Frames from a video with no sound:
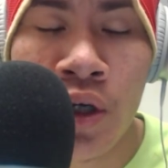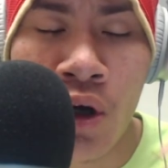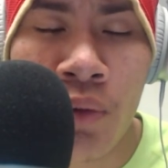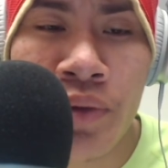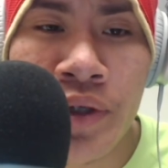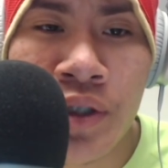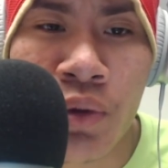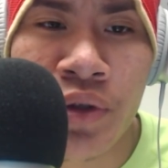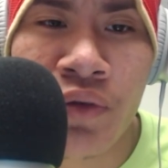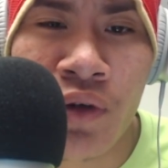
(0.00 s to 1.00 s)
hopefully he can
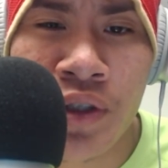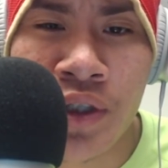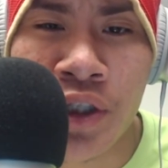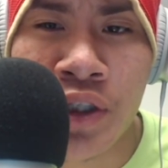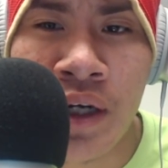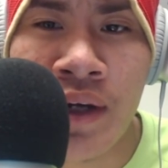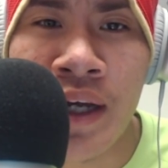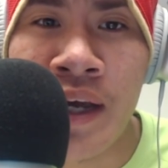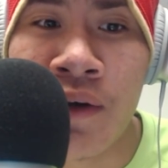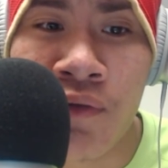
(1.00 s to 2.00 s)
score his first touchdown
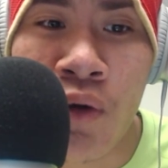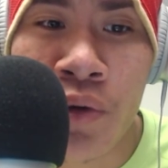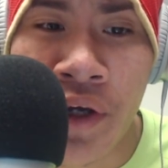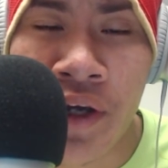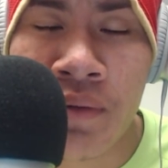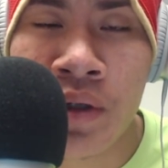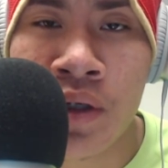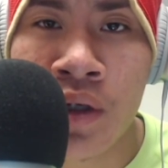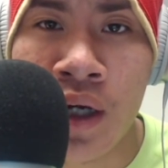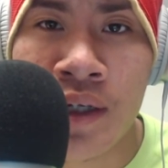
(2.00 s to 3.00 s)
in a full game
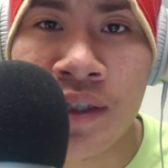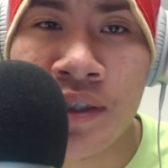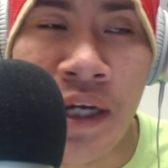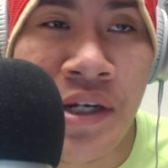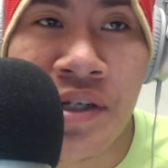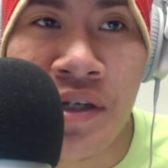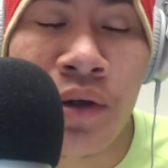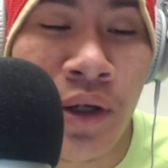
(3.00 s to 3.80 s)
against any team.